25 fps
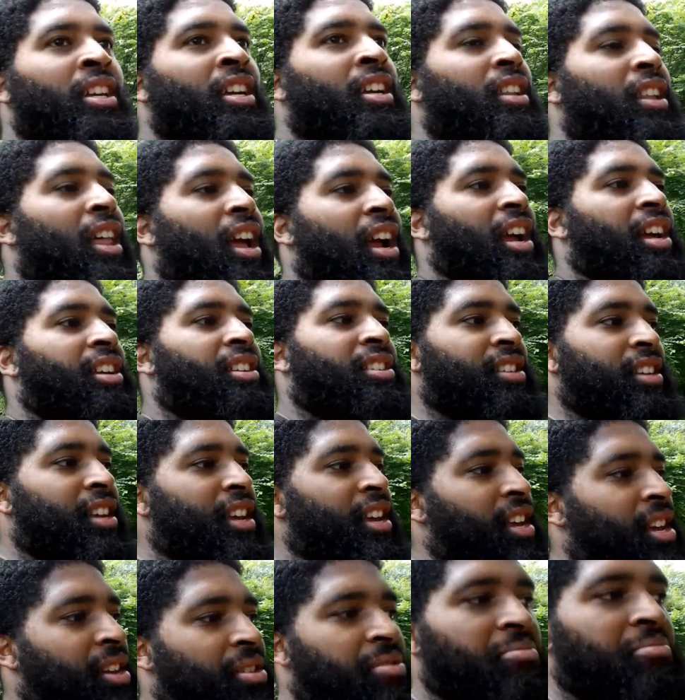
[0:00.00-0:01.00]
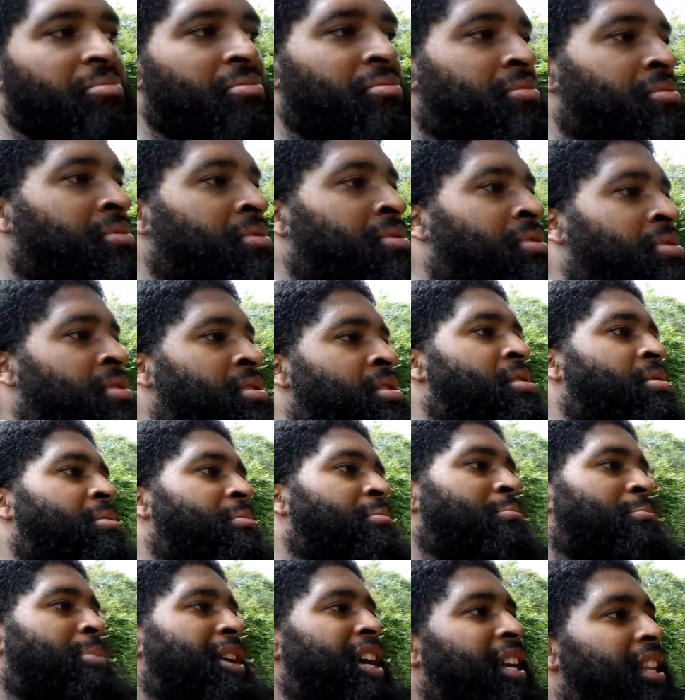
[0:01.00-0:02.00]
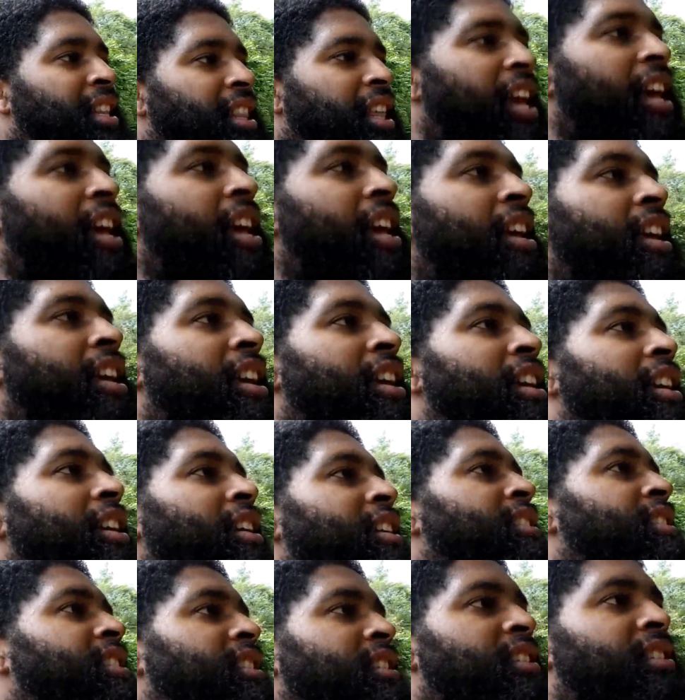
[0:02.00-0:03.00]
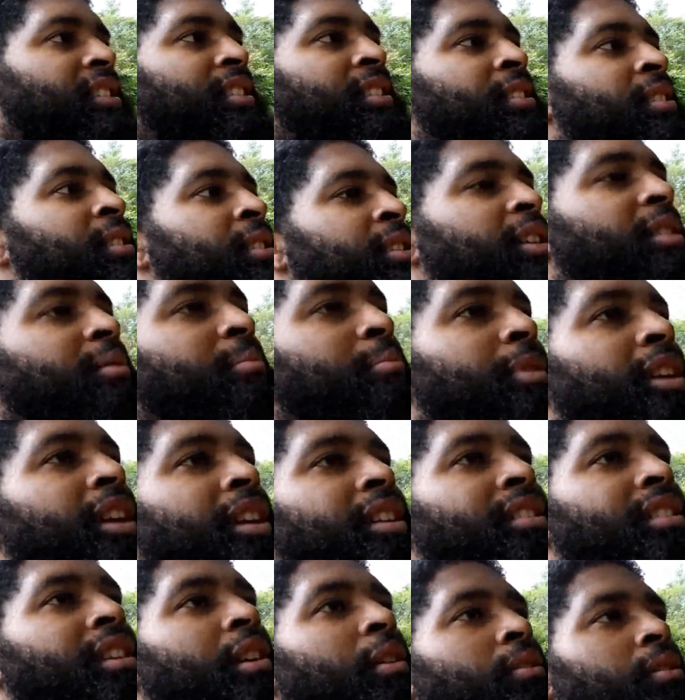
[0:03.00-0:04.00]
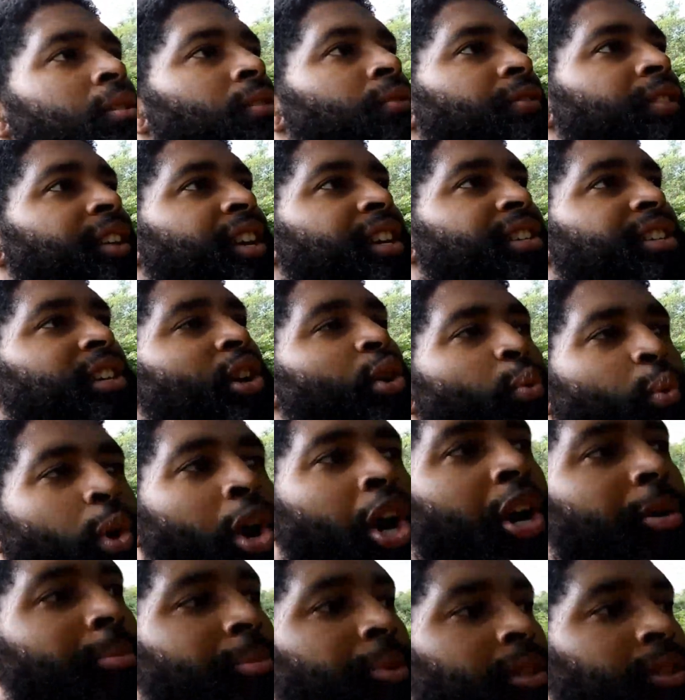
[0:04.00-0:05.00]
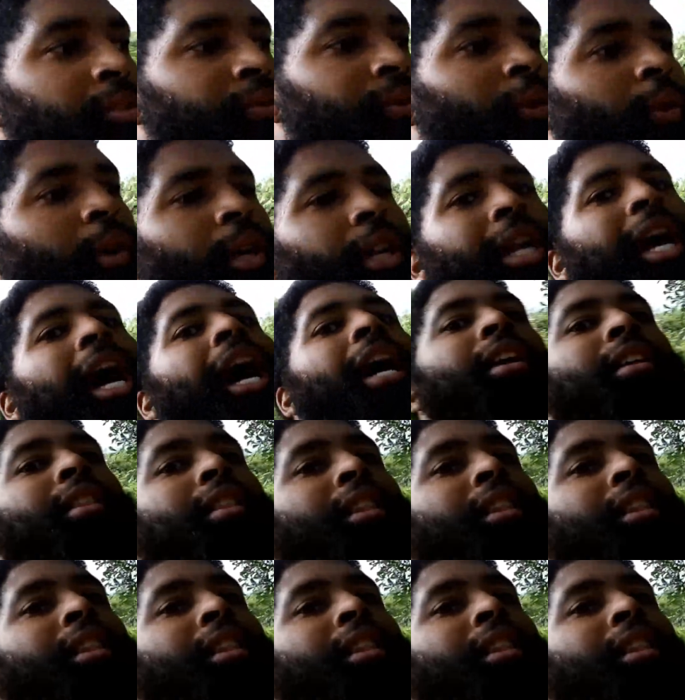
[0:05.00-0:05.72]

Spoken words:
Like I said, big thing is being self-sufficient. Worms is for a lot of